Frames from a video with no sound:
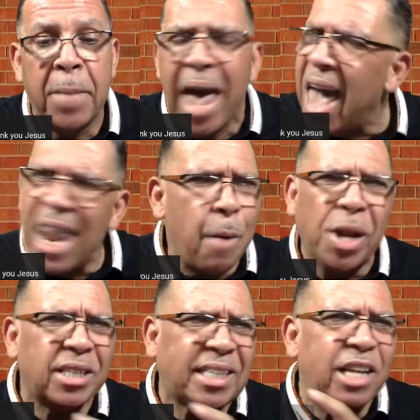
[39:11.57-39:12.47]
And I want to
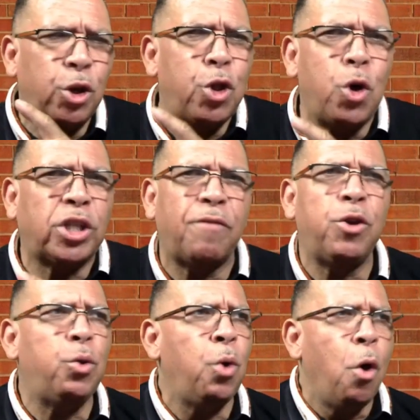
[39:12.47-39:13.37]
say to those of
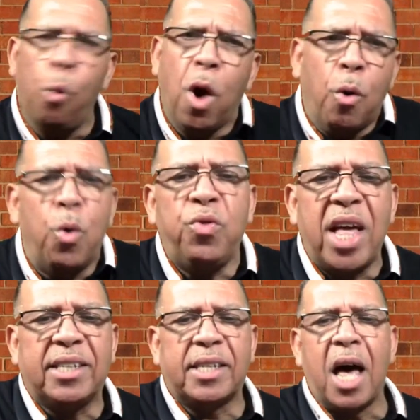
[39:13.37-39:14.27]
you who are on that
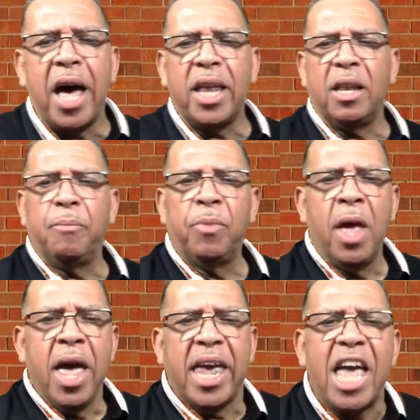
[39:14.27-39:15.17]
side,
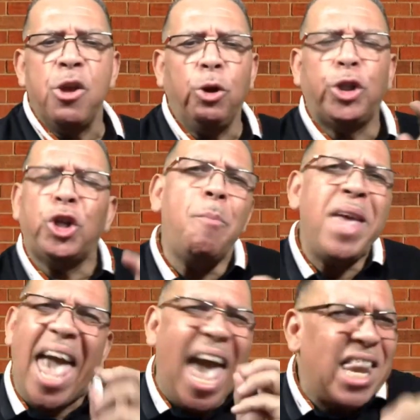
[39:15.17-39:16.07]
can you show
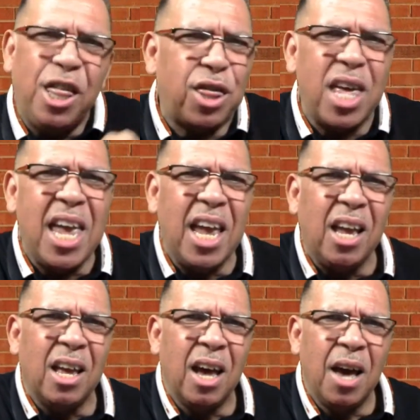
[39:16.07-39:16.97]
me anything
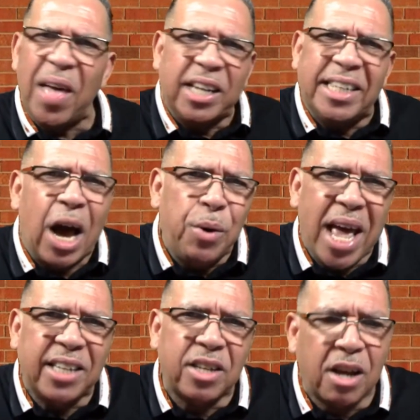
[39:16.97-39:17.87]
that doubt
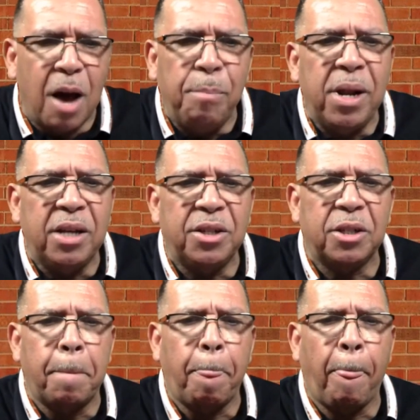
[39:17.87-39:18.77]
has accomplished?
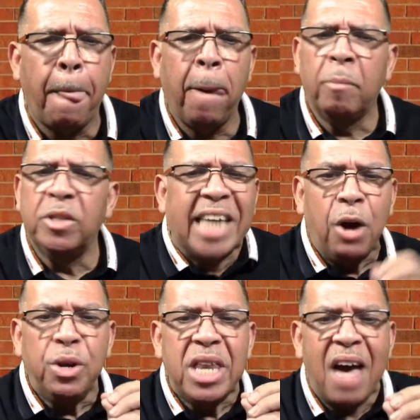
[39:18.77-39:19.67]

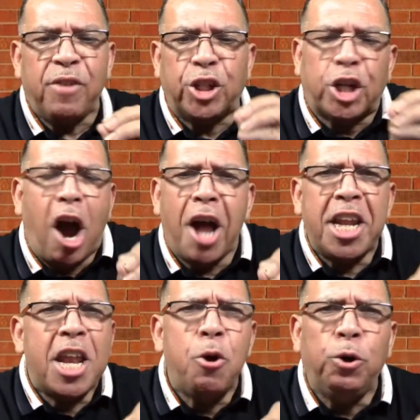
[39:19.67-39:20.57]
Doubt never charted
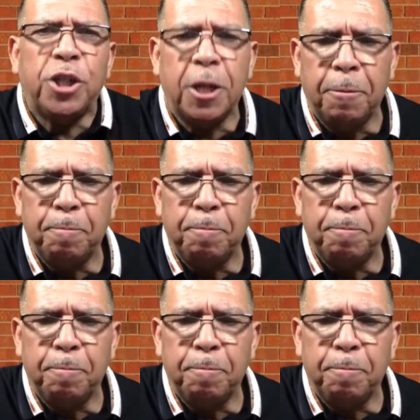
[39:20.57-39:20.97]
an ocean.